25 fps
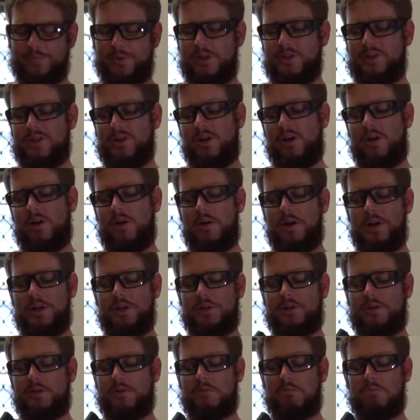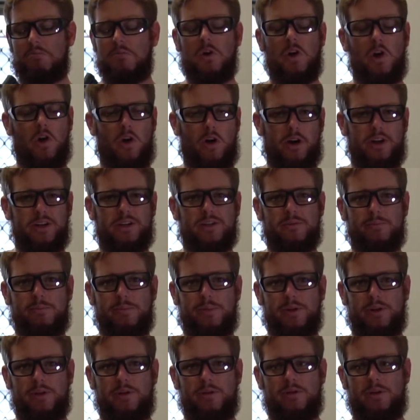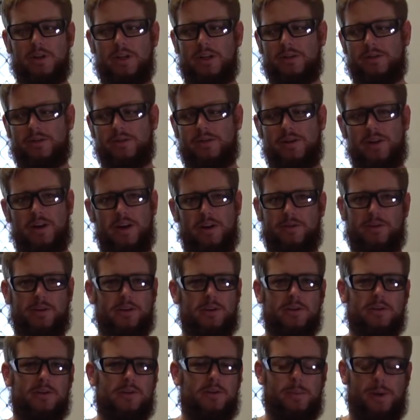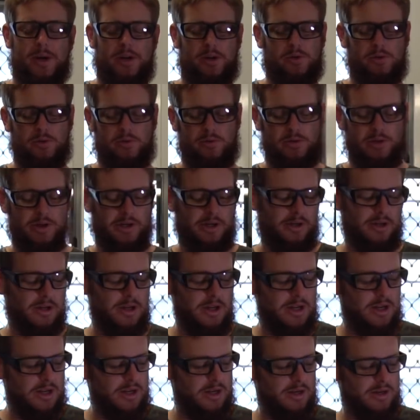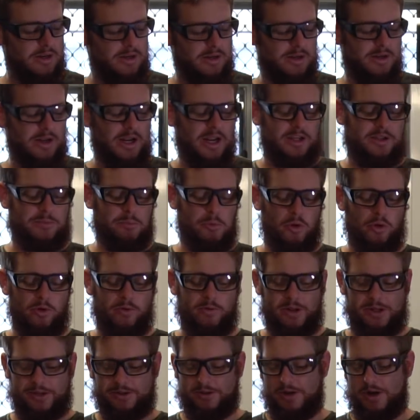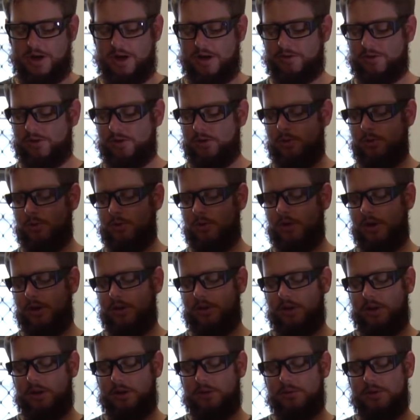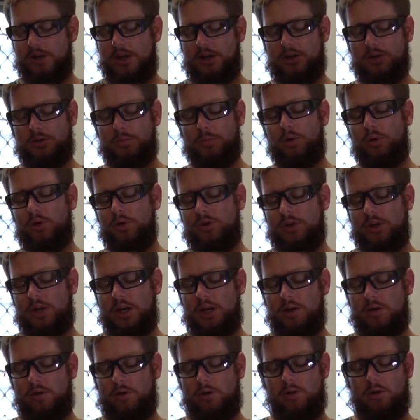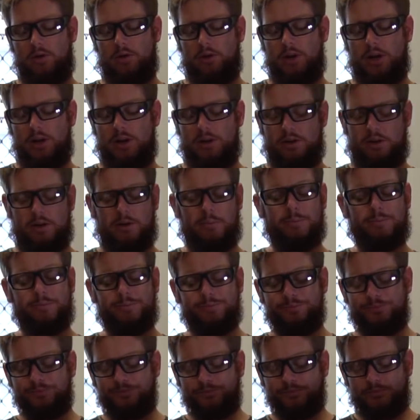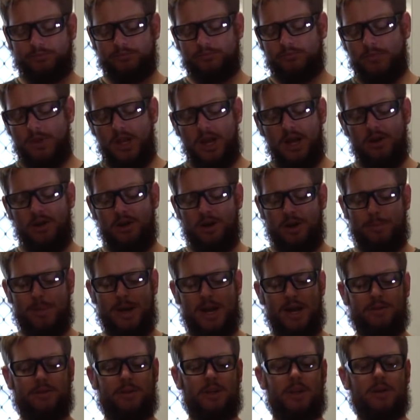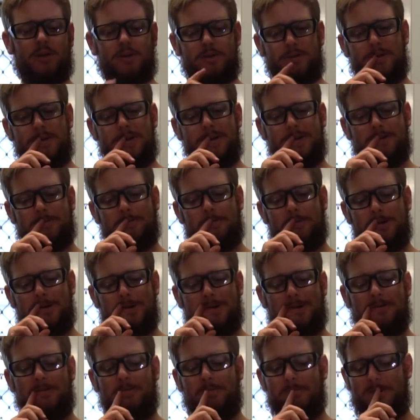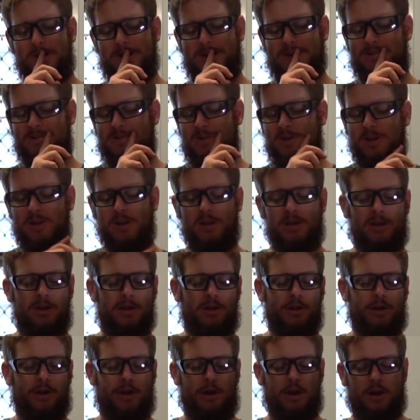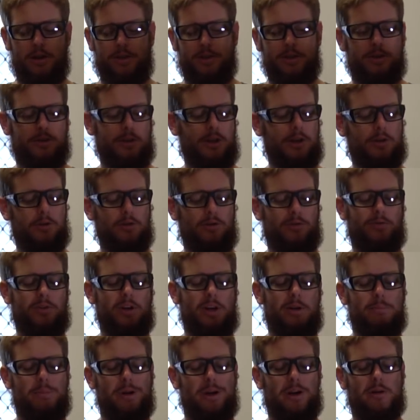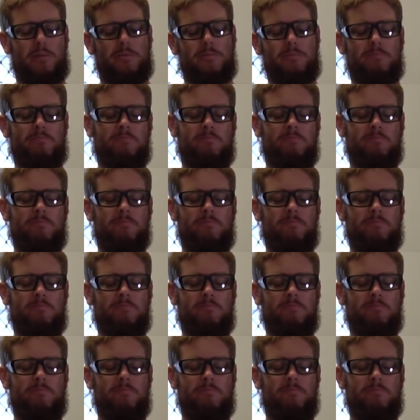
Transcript: So it's nice, but it's nothing special. Like, it's more or less an afterthought, I think. They just put it together and got it out there. Not a bad thing, because it does work, but I think they could have done better.